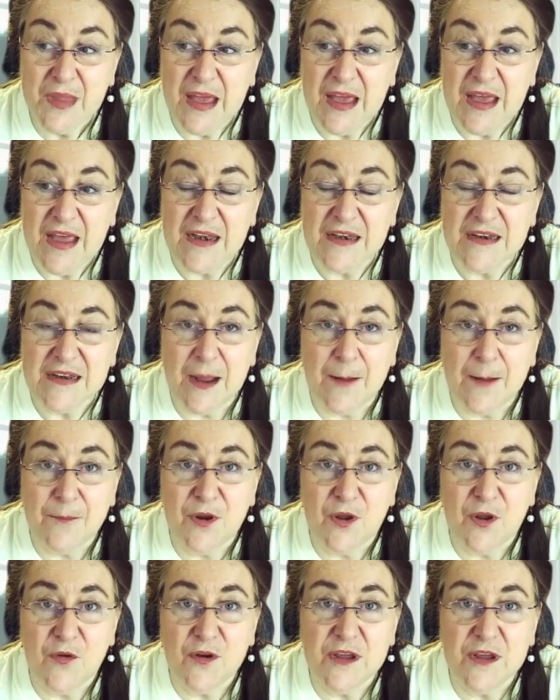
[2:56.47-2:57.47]
and
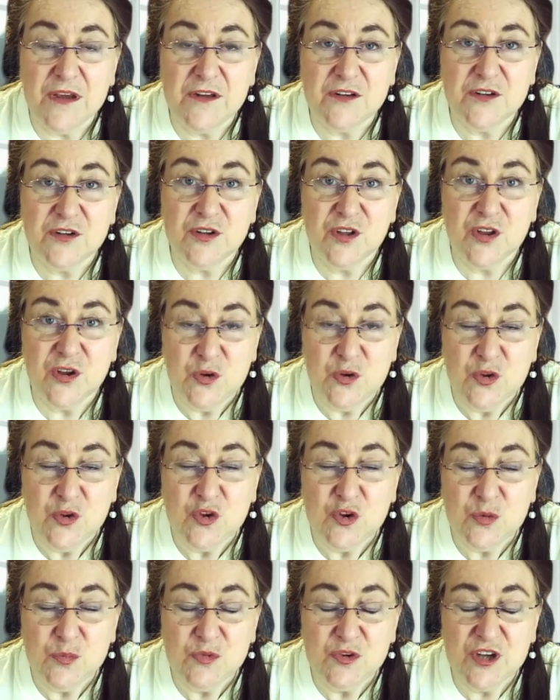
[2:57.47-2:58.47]
uploading it to the
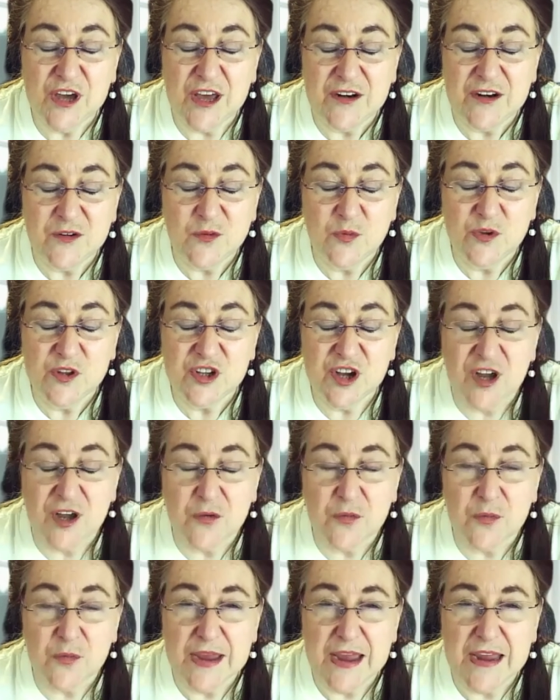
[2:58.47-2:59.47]
YouTube channel, which I
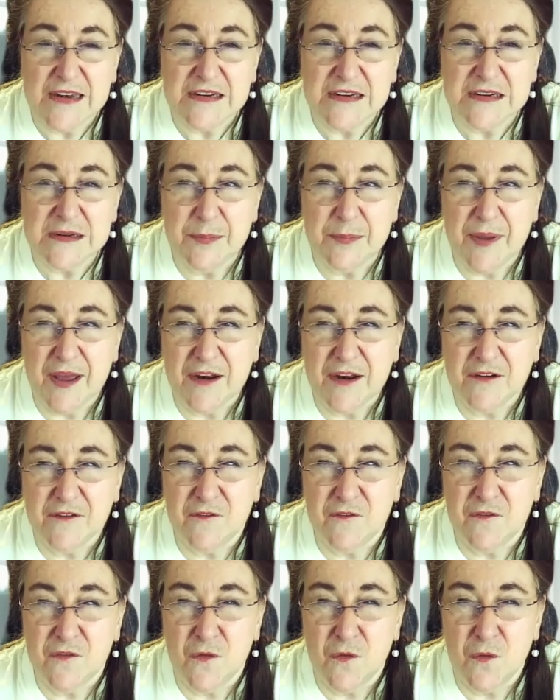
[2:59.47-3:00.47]
created about
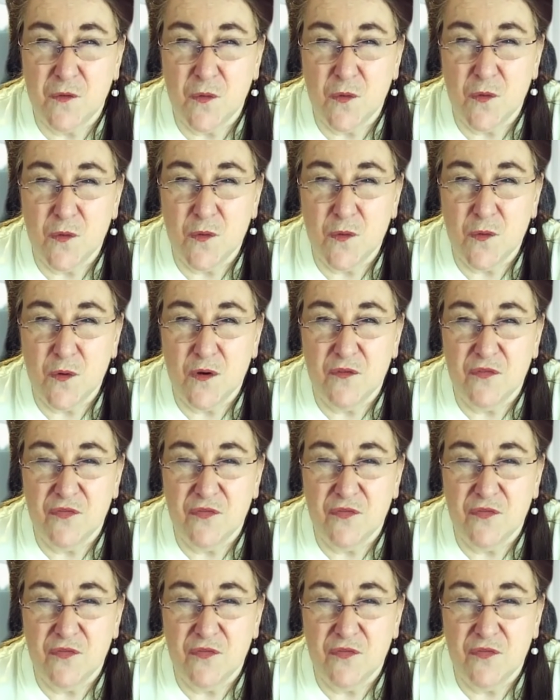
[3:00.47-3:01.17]
4 or